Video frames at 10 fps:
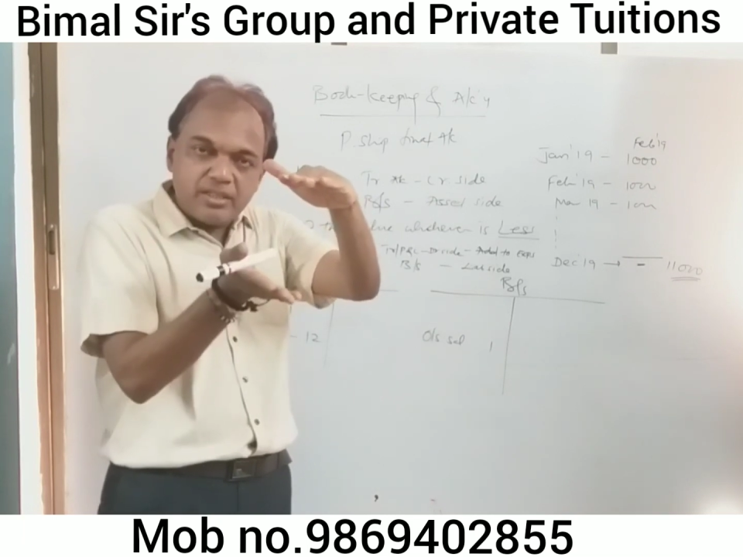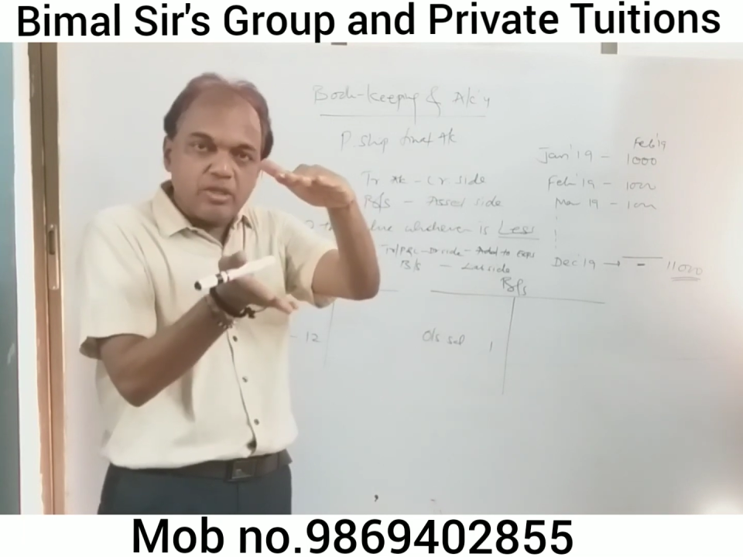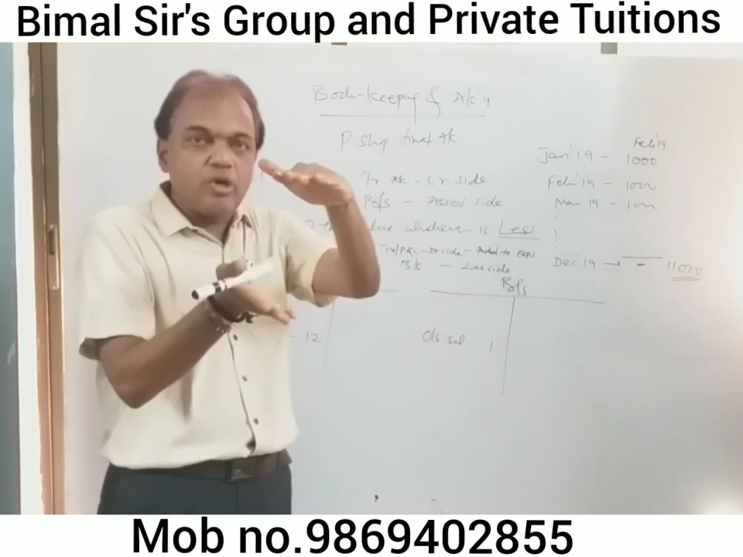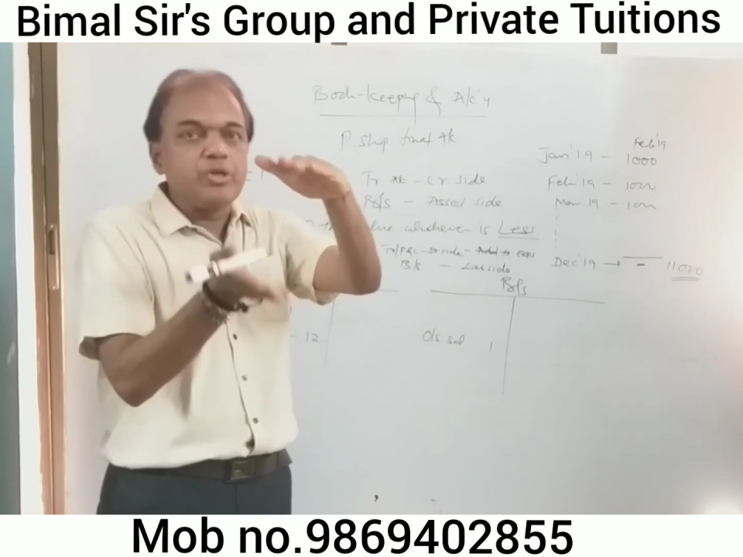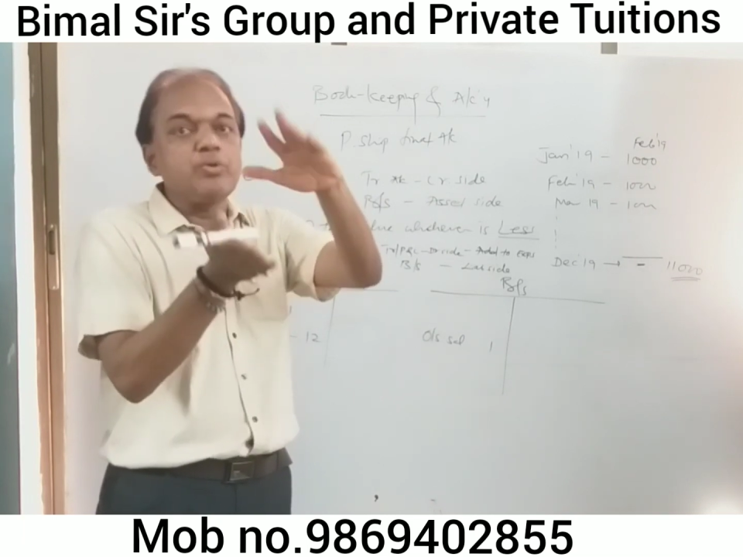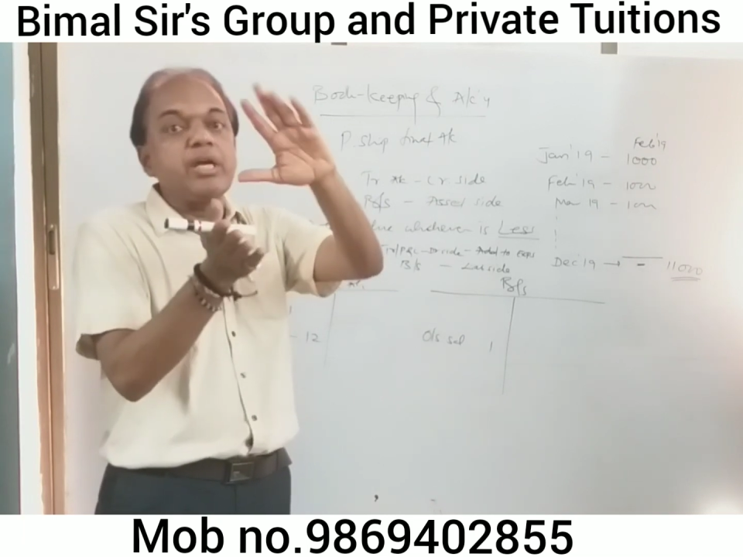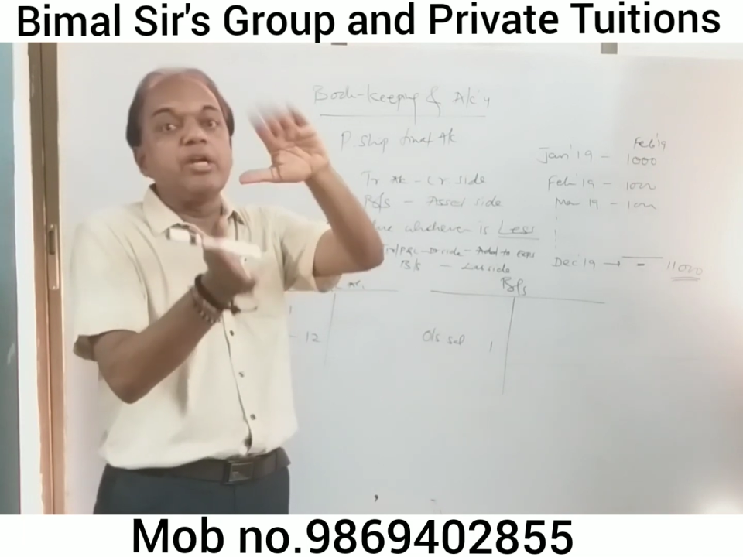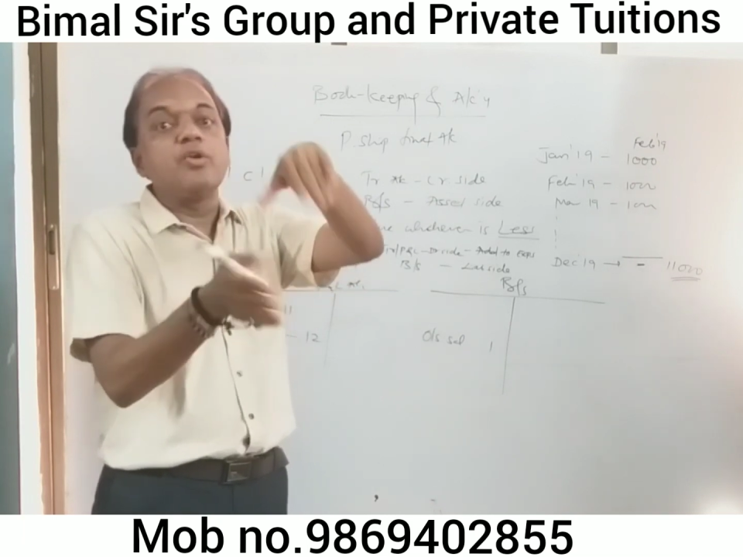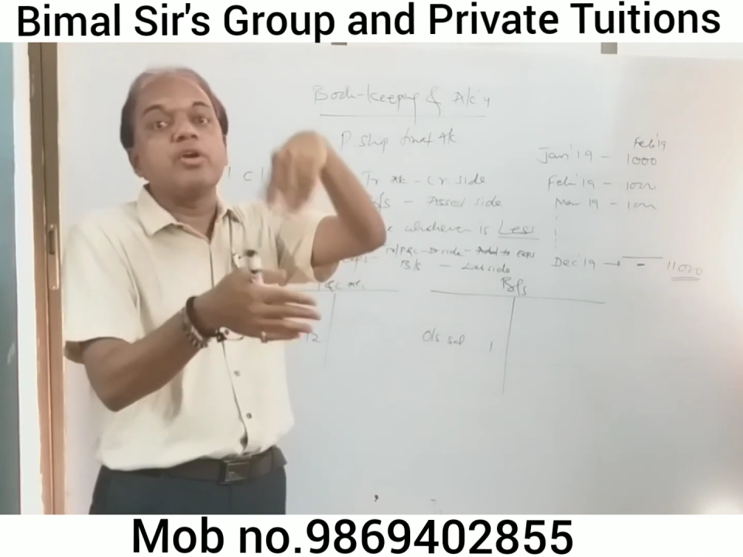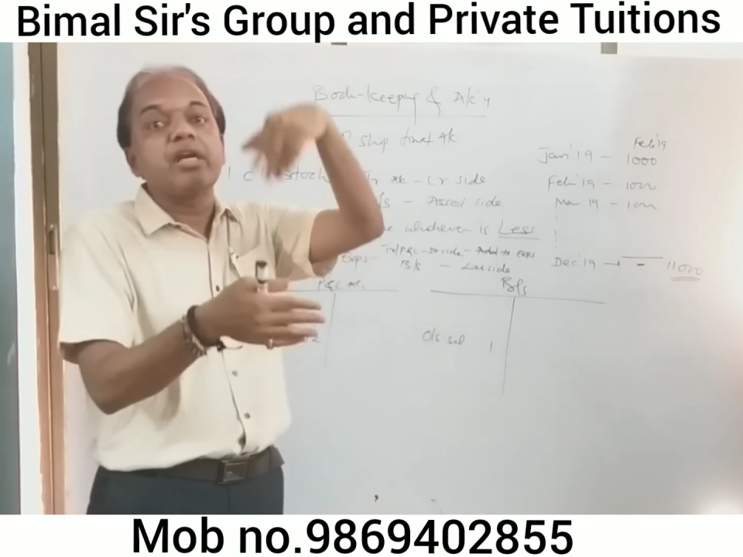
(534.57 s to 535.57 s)
or you
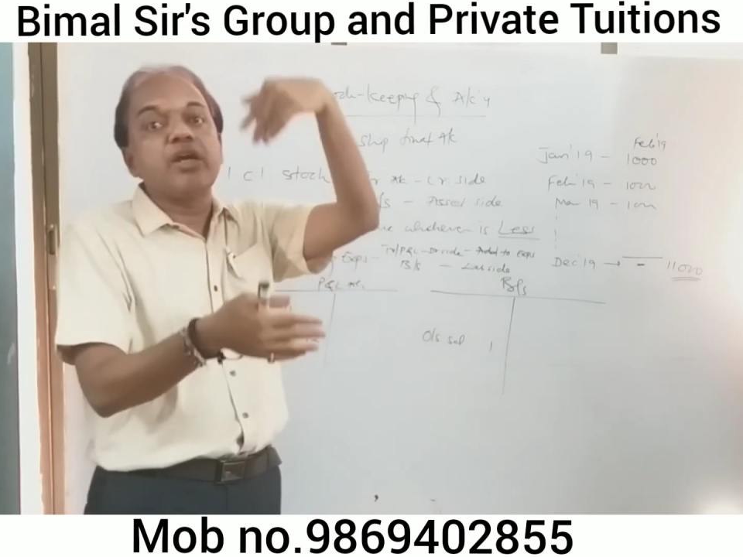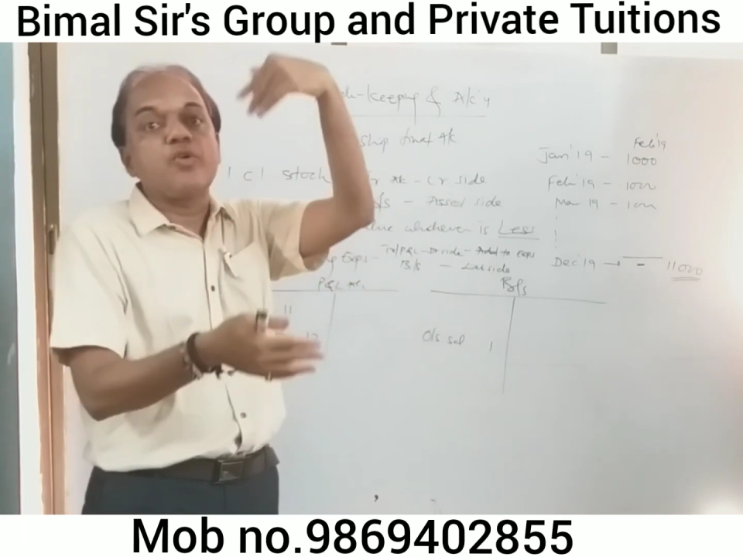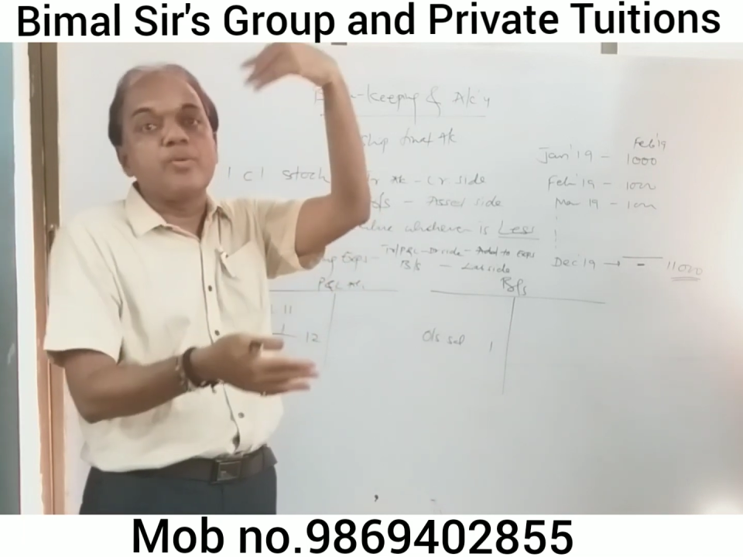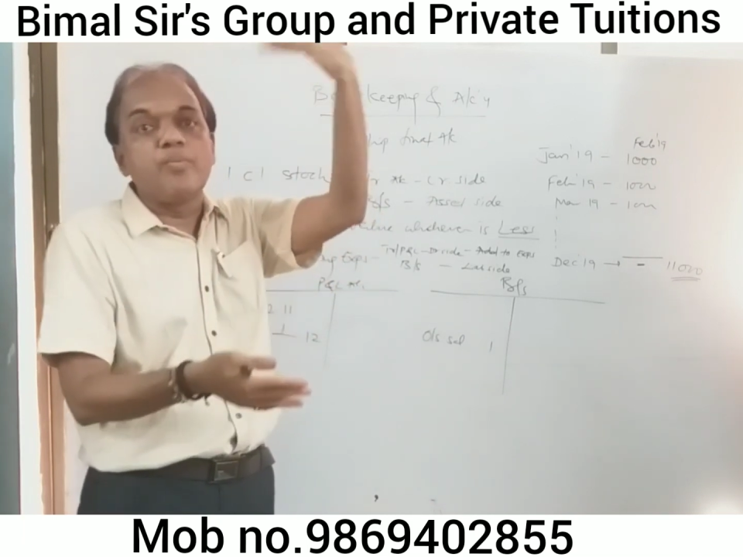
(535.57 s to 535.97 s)
cannot record